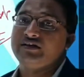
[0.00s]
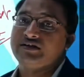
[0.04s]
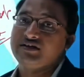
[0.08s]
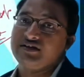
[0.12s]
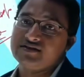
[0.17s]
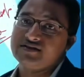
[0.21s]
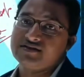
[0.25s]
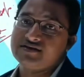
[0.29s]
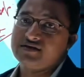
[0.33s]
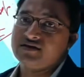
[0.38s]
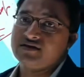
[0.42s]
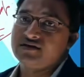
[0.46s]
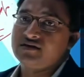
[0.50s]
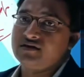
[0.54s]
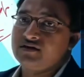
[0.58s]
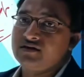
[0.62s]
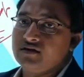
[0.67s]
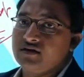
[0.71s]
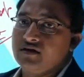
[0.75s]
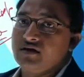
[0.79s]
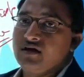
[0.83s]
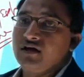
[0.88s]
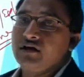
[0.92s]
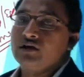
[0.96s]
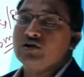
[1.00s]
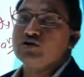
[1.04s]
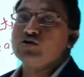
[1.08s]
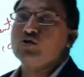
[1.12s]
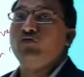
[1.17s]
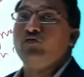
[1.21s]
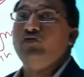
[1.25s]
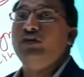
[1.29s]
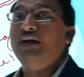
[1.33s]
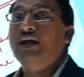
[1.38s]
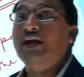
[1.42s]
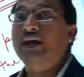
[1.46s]
increasing.
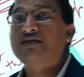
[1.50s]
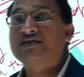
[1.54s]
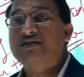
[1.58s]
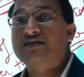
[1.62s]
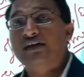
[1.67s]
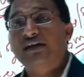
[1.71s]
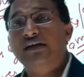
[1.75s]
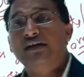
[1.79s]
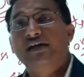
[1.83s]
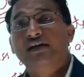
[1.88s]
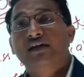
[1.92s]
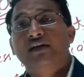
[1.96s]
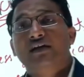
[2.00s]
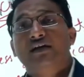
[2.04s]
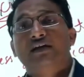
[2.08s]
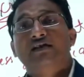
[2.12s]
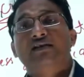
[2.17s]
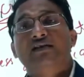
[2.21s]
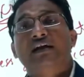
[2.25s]
So we can see